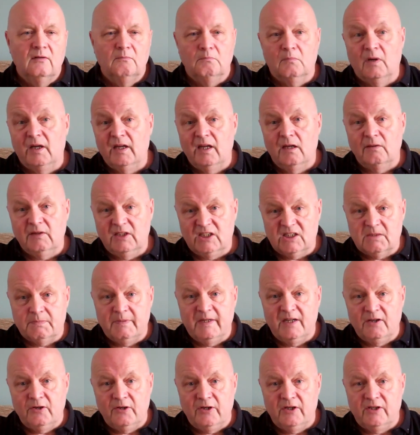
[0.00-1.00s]
My own
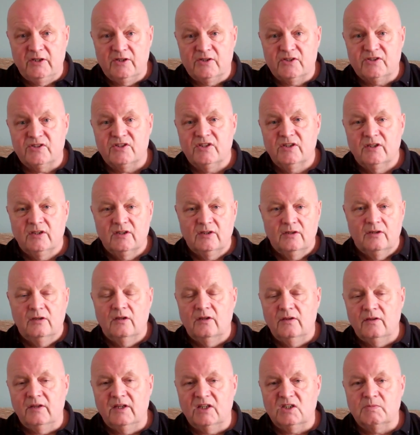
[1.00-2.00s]
experience,
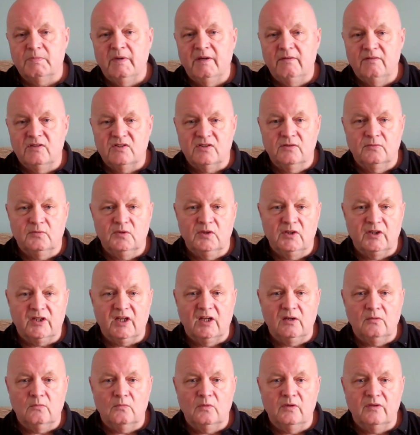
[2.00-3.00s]
the experience of
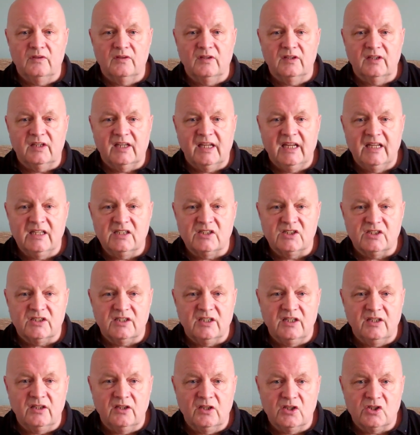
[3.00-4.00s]
working with the kids
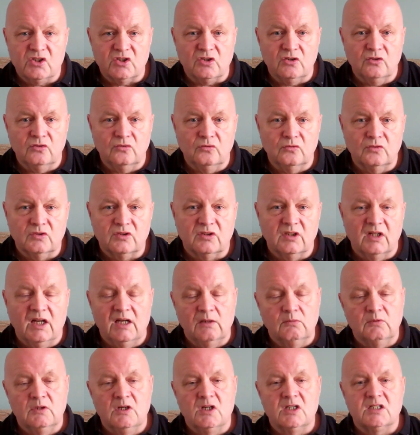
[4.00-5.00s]
in the schools that
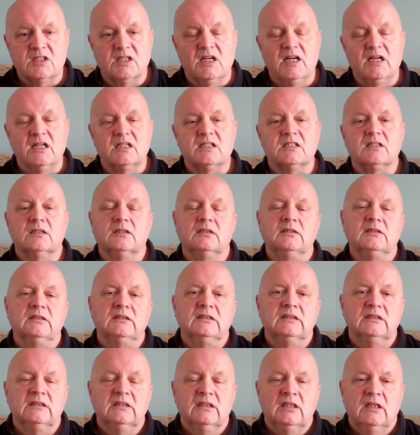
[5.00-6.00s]
I worked at.
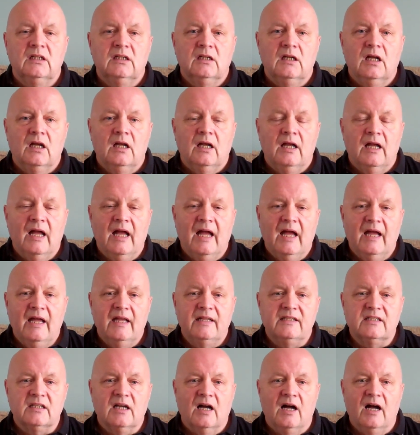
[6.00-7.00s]

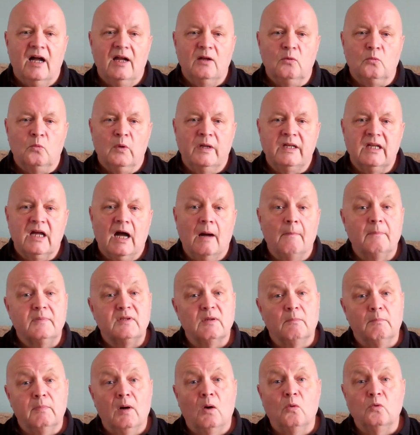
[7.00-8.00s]
And I went up
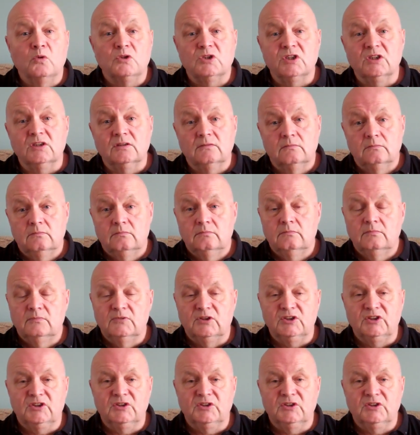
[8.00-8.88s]
to Bolton to